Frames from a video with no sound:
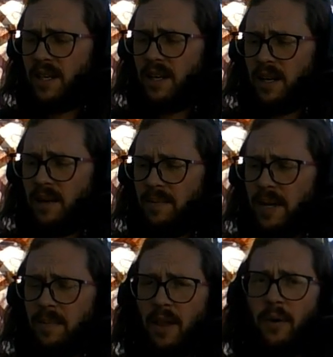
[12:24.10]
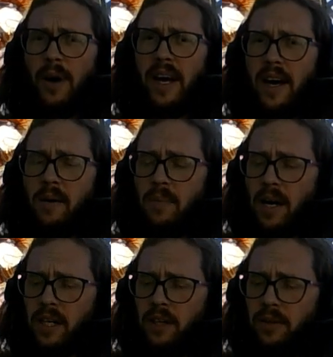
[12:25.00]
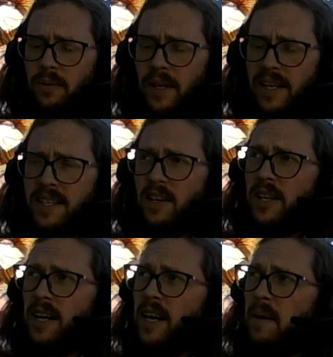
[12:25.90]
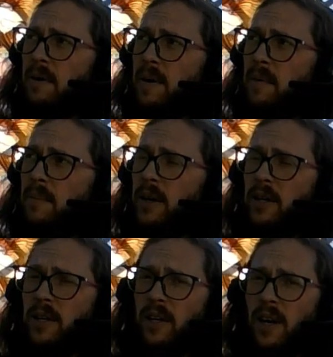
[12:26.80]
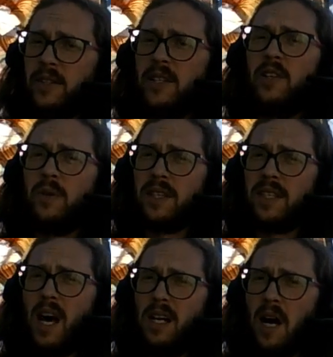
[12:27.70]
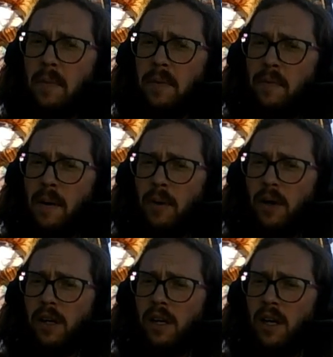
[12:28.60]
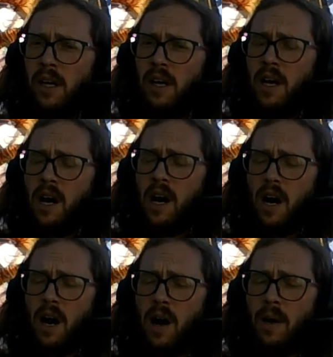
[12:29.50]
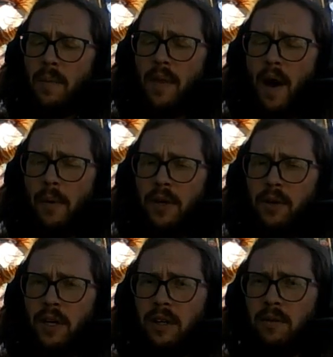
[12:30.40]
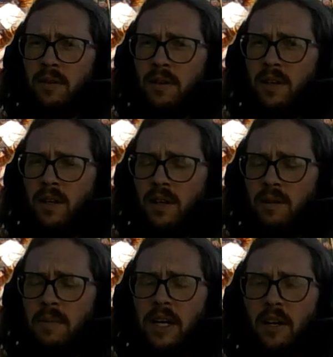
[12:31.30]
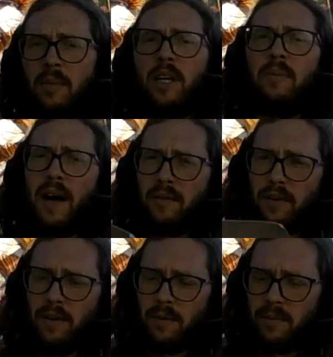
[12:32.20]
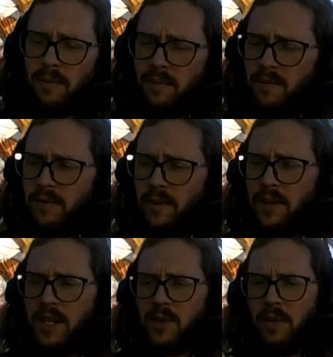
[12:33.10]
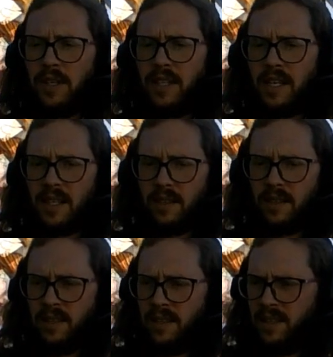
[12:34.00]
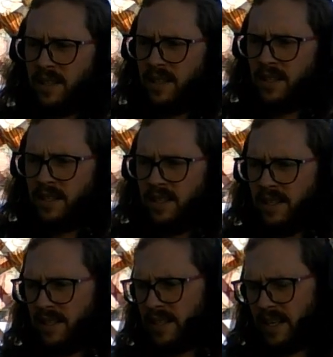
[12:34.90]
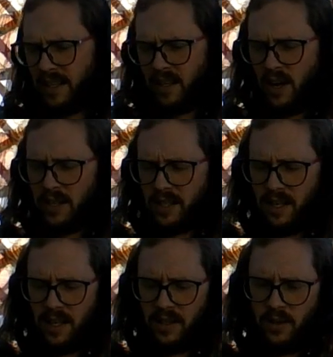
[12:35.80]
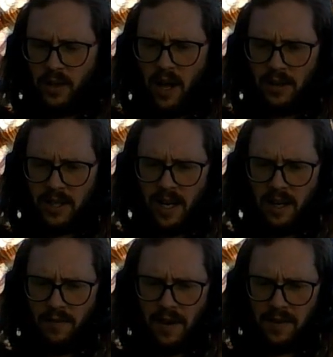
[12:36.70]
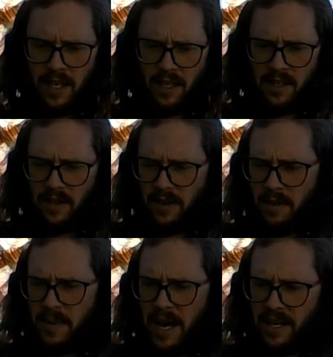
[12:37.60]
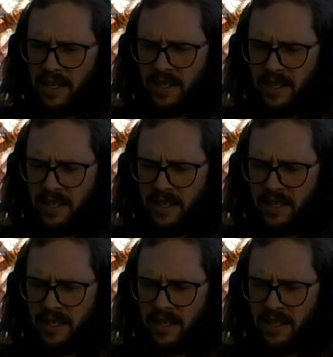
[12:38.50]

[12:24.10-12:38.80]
and by the way, Aunt Bonnie, when I send you that copy of my book, I'll send you a signed copy of my book, and that way you can make your money back for this one. It says it costs $2.95 here on the back.